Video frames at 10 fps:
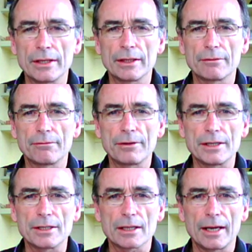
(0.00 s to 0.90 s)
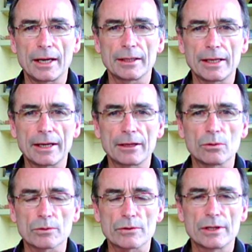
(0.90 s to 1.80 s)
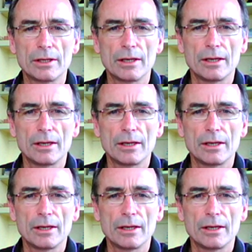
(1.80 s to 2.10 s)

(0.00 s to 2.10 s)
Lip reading: in the feet and the ankles.